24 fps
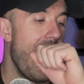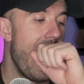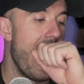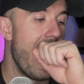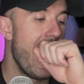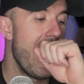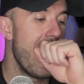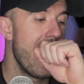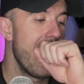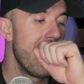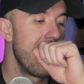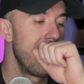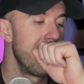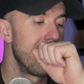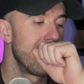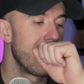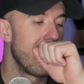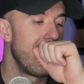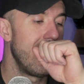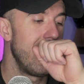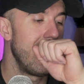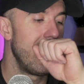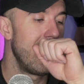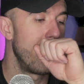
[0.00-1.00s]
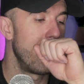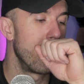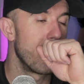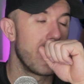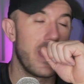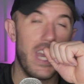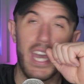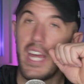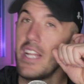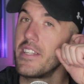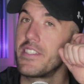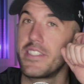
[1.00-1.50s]
And
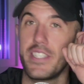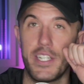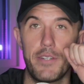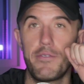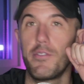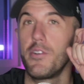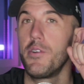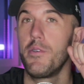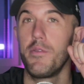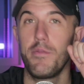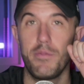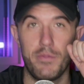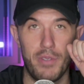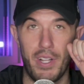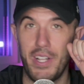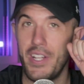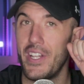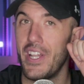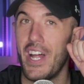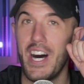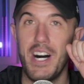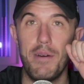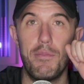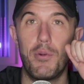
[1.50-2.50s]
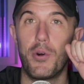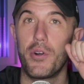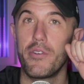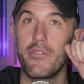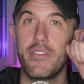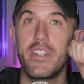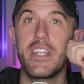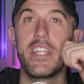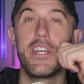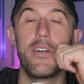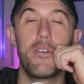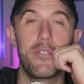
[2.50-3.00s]
we got a lot more
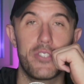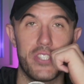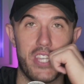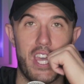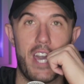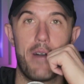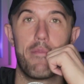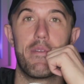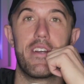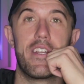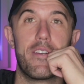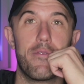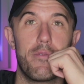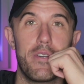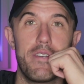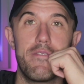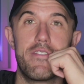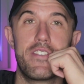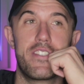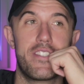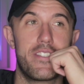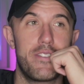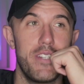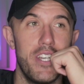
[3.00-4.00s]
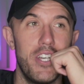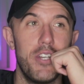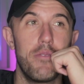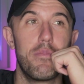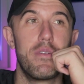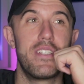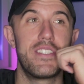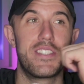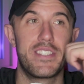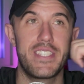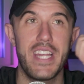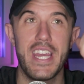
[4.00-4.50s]
videos coming. We've still
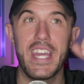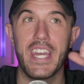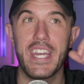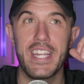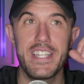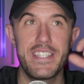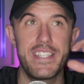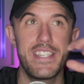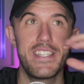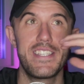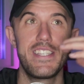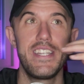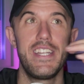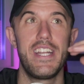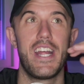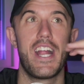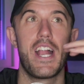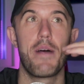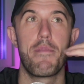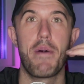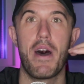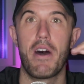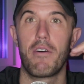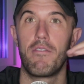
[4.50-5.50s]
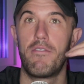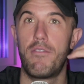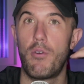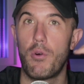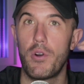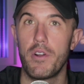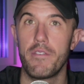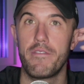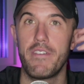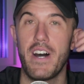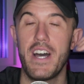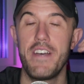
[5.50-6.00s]
been staying consistent at about
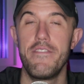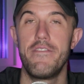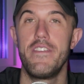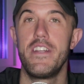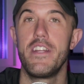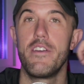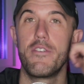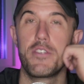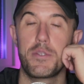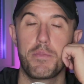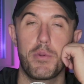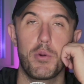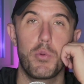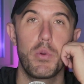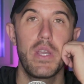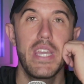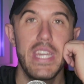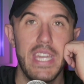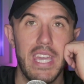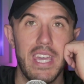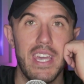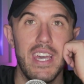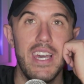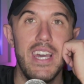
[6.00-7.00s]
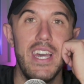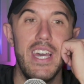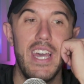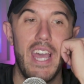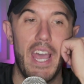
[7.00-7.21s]
4 to 5 videos per week.